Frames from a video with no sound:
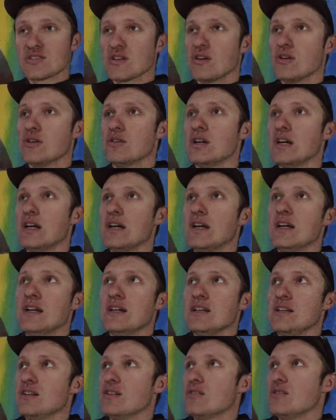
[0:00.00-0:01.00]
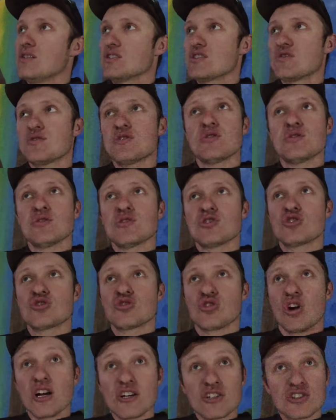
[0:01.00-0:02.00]
So, you know, this
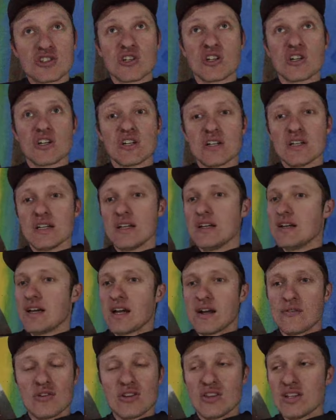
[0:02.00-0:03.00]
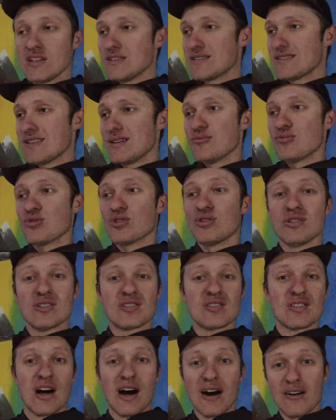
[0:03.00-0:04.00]
structure, everything seemed
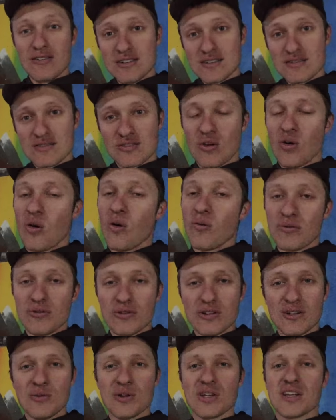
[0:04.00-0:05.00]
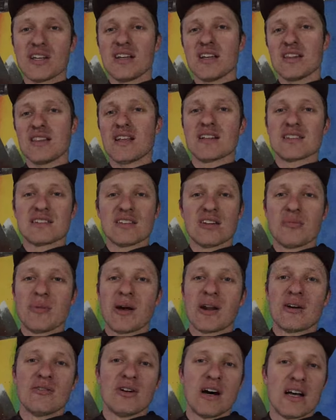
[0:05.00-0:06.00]
really solid. So hopefully we can get that same
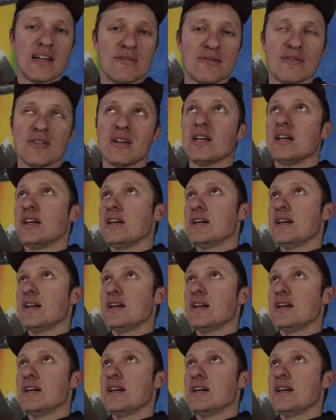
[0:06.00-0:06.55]
amount of life